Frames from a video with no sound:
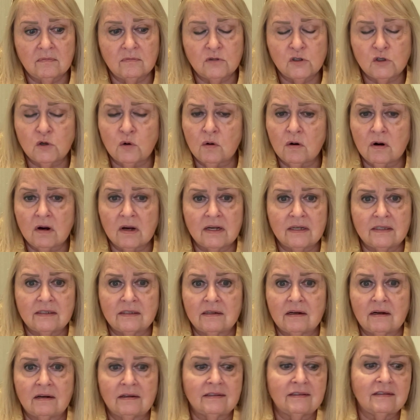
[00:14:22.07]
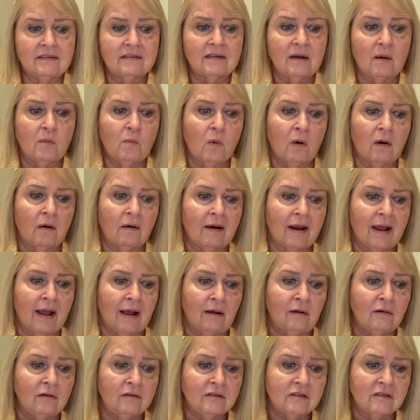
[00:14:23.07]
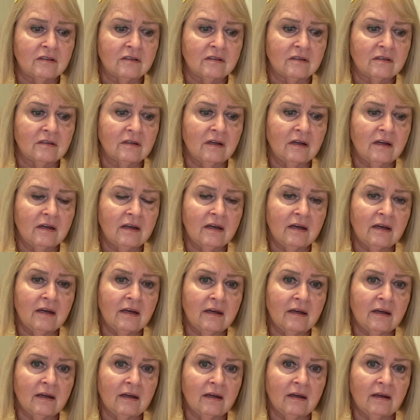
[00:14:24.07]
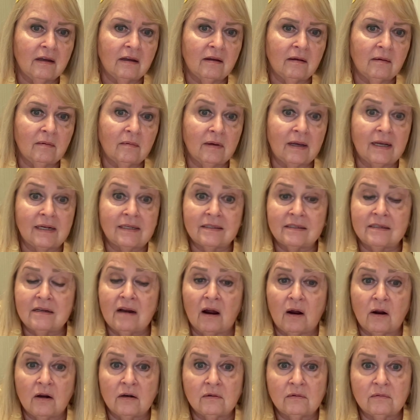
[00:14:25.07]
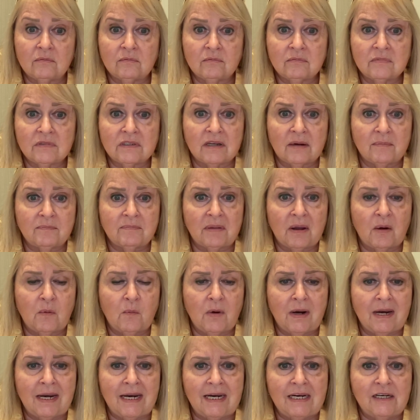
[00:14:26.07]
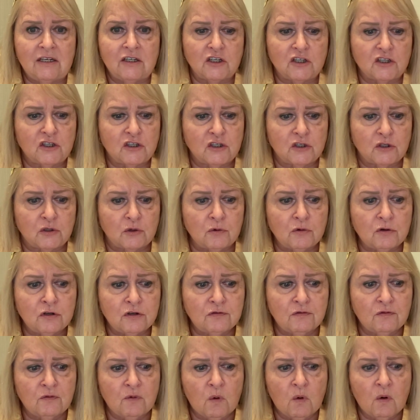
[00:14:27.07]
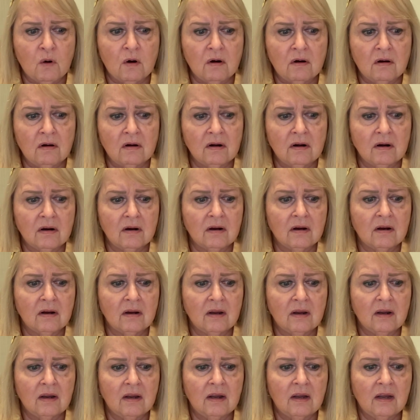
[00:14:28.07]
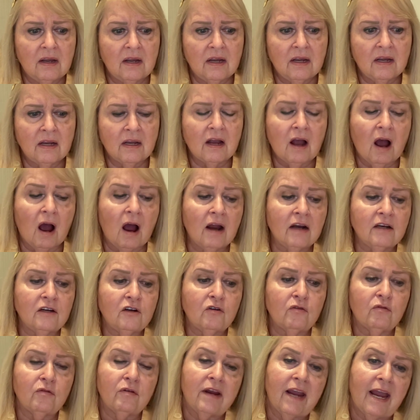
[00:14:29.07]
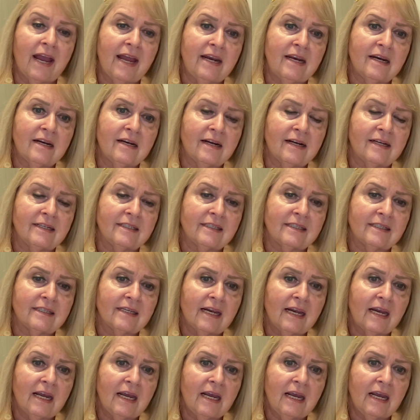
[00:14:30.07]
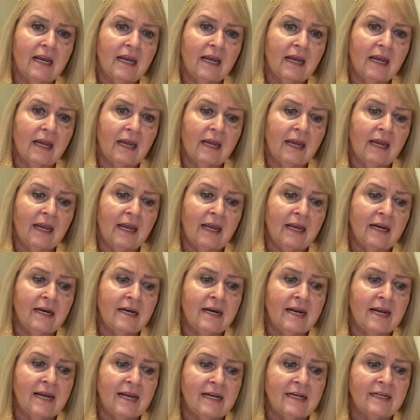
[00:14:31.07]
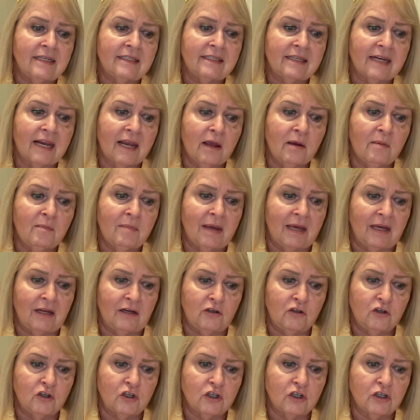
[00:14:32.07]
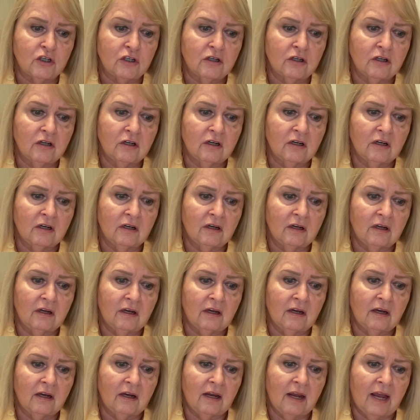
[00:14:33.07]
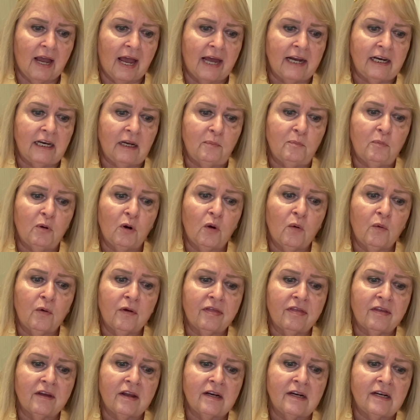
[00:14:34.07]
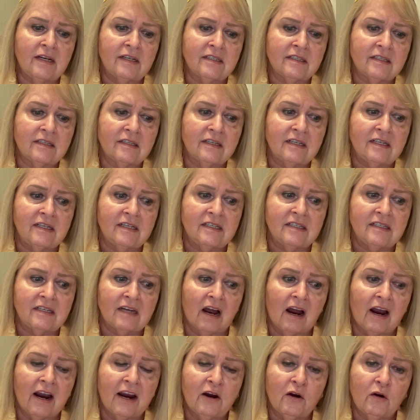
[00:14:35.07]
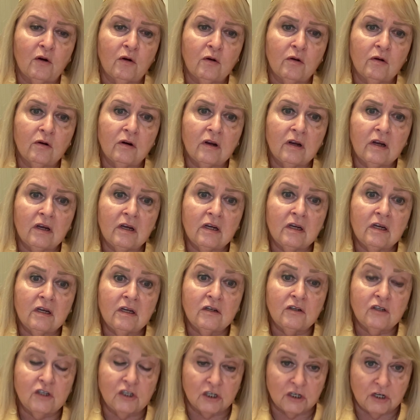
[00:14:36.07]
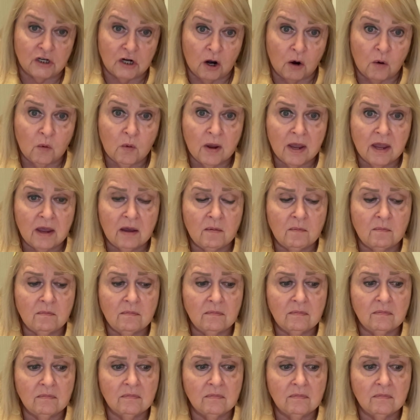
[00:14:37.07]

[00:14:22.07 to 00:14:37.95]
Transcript: Torah is not somewhere else. It's not something we need to search for. God created us in his image, and he put within us the desire to know him